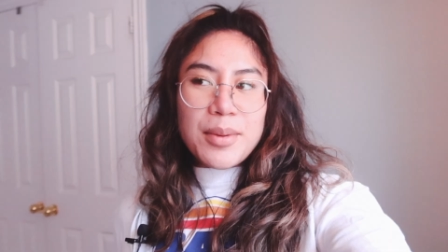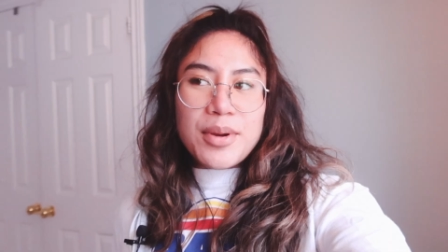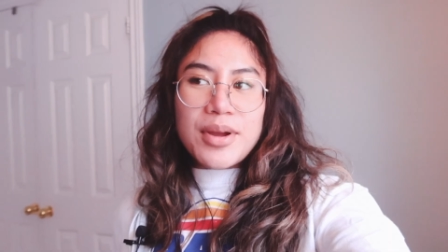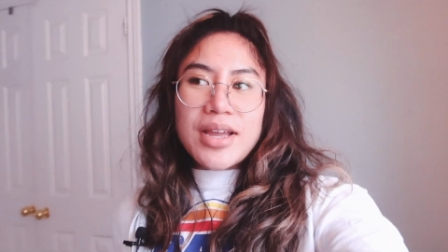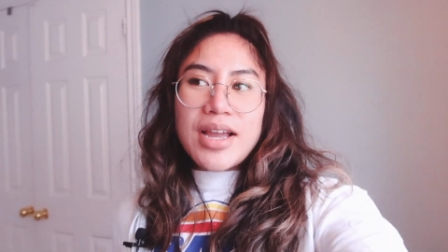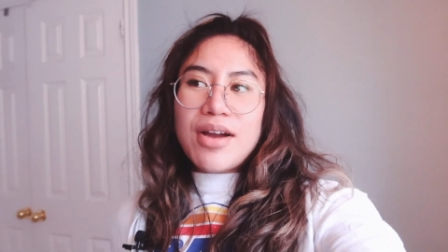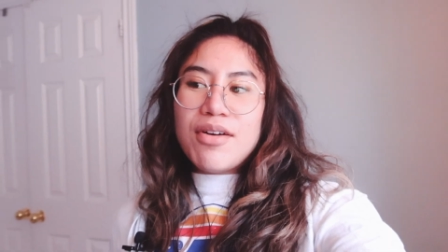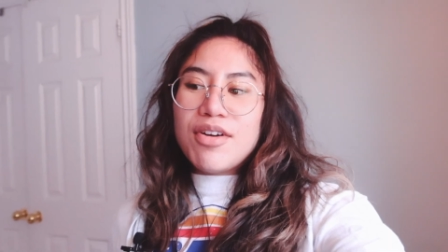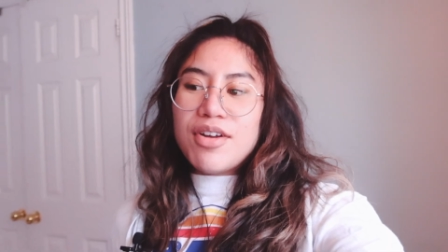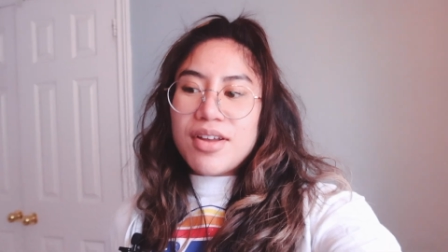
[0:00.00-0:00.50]

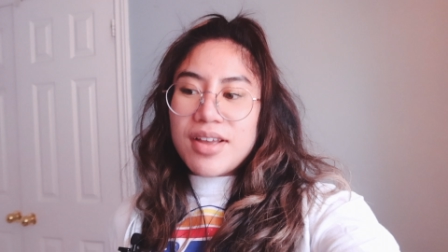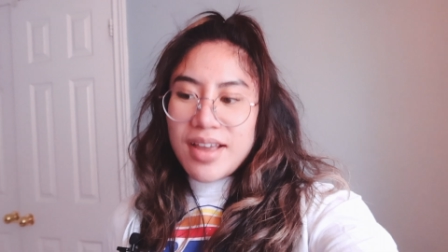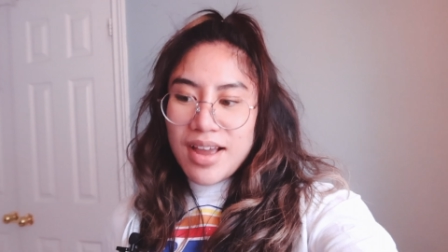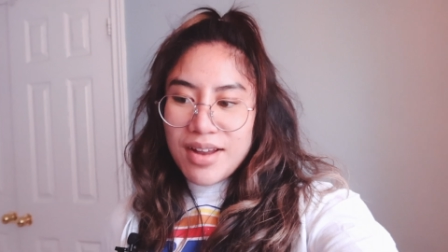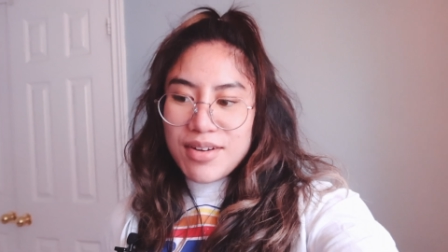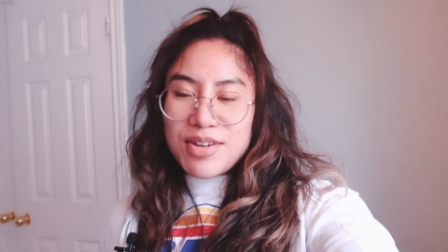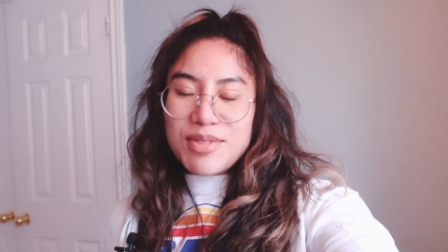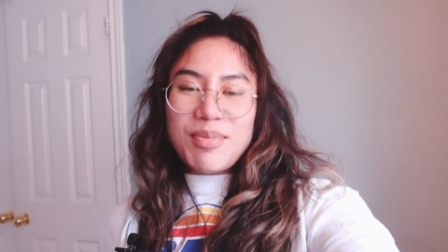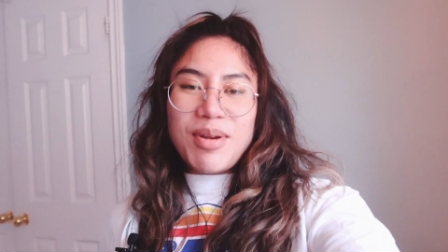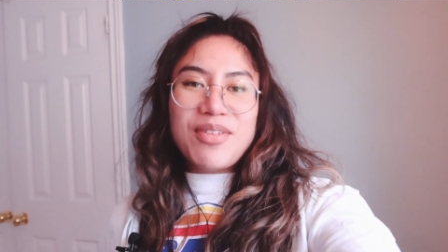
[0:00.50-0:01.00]
going out
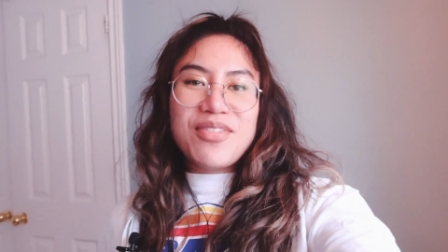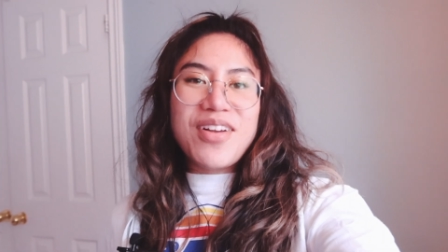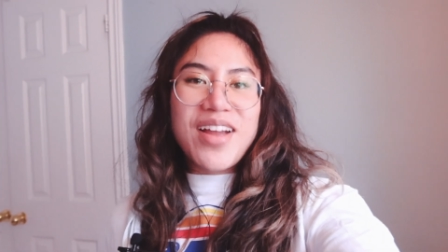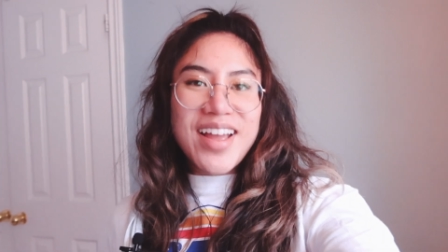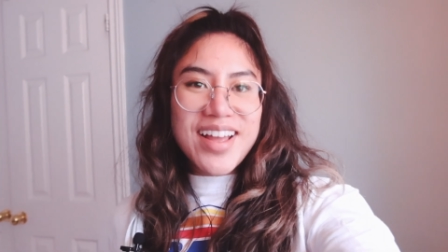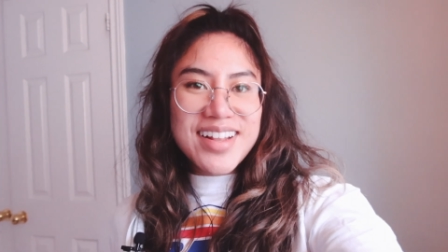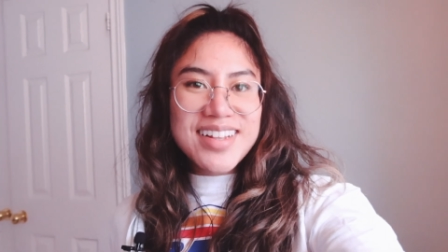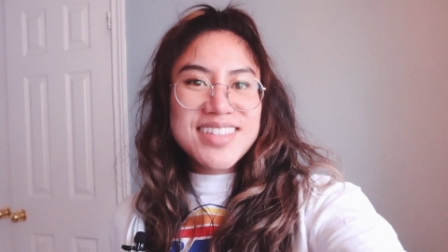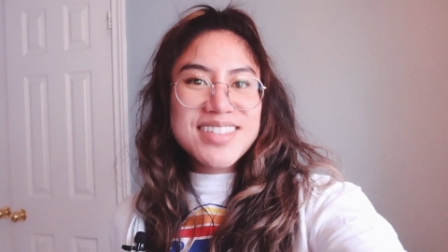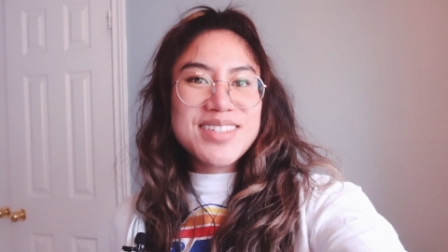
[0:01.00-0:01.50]
again with my
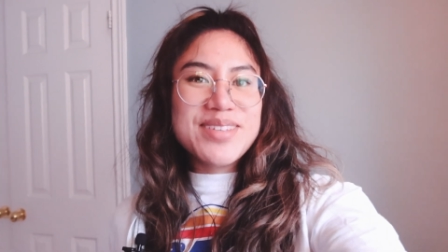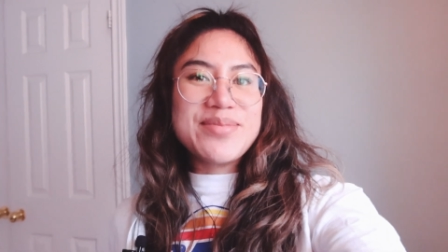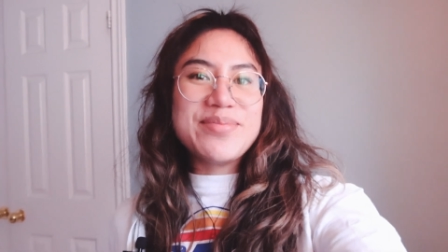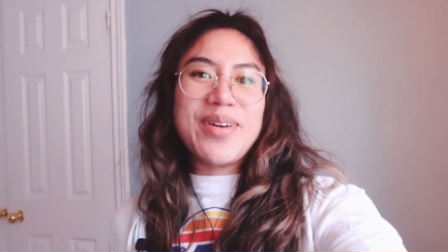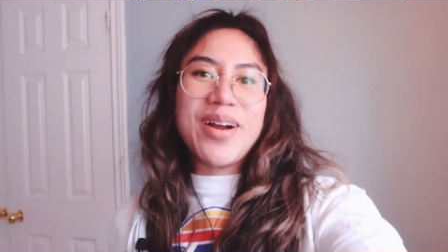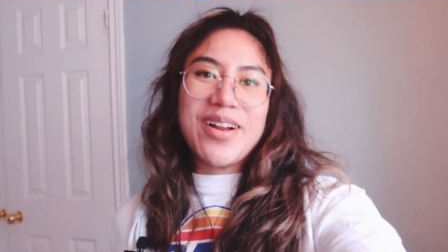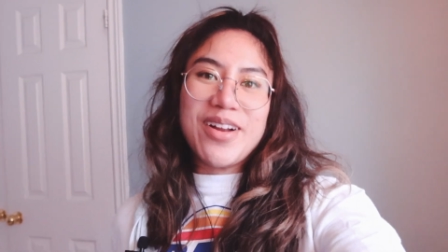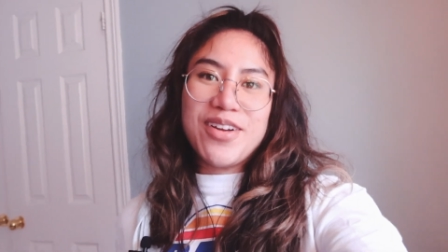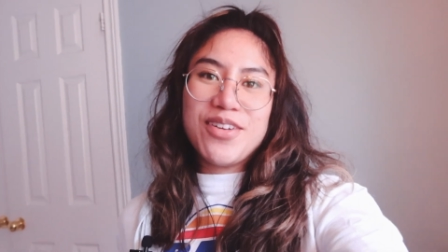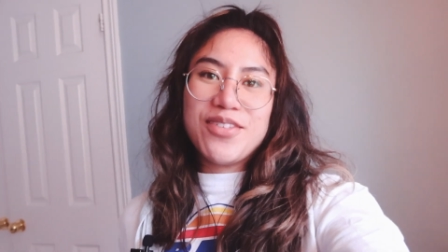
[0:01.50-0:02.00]
friend
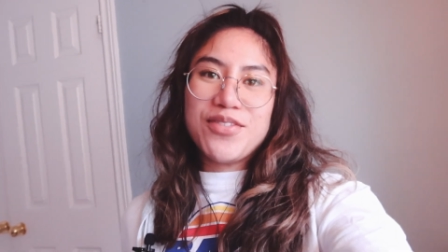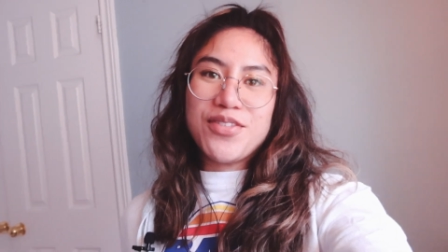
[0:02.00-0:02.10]
tomorrow